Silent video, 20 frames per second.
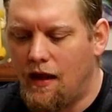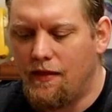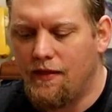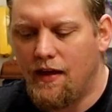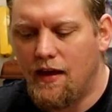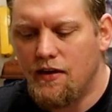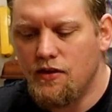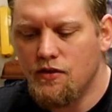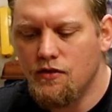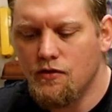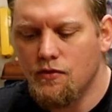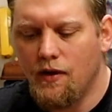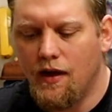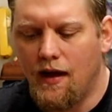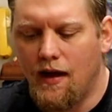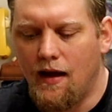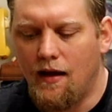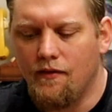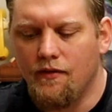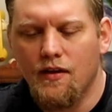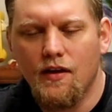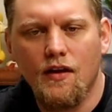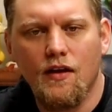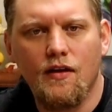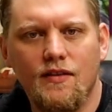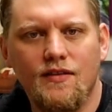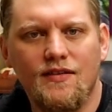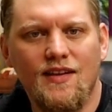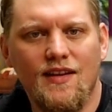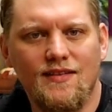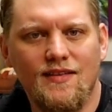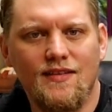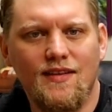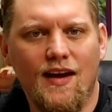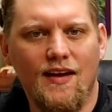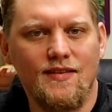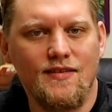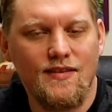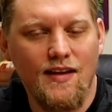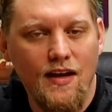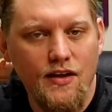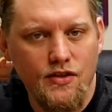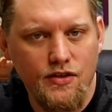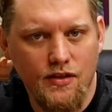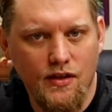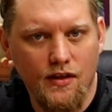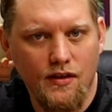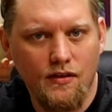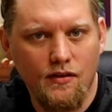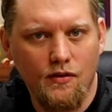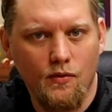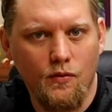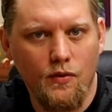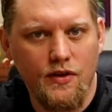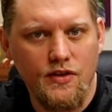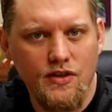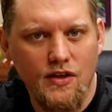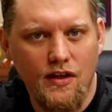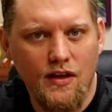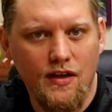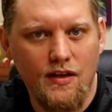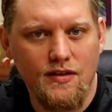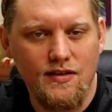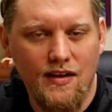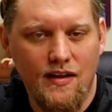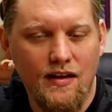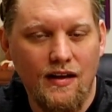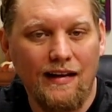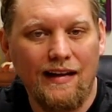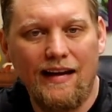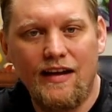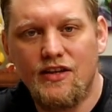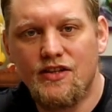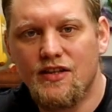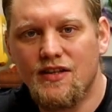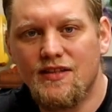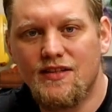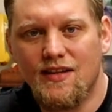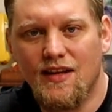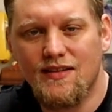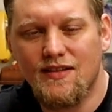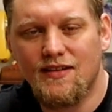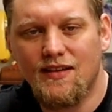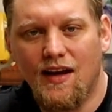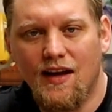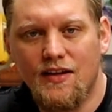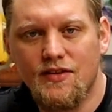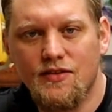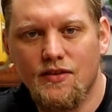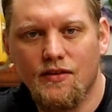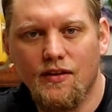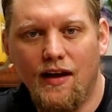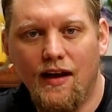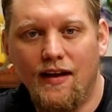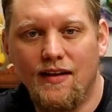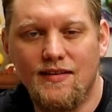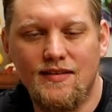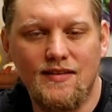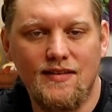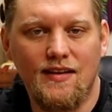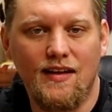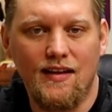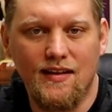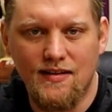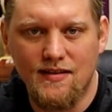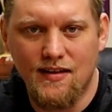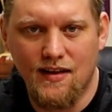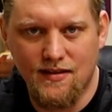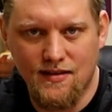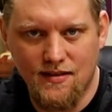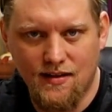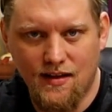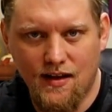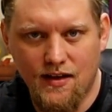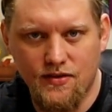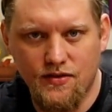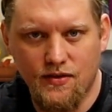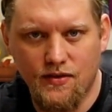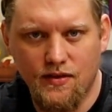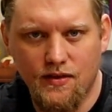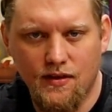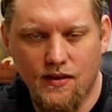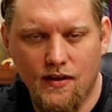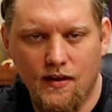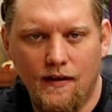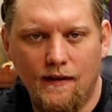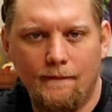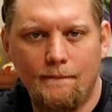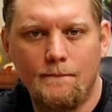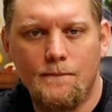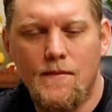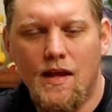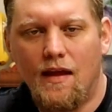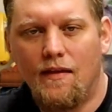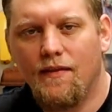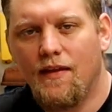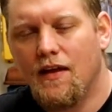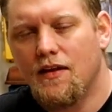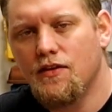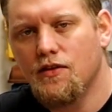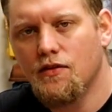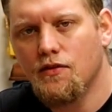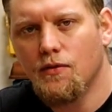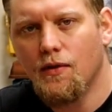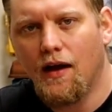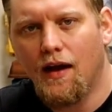And then you have sensitization, which is inhalation sensitizer and skin sensitizer. And then you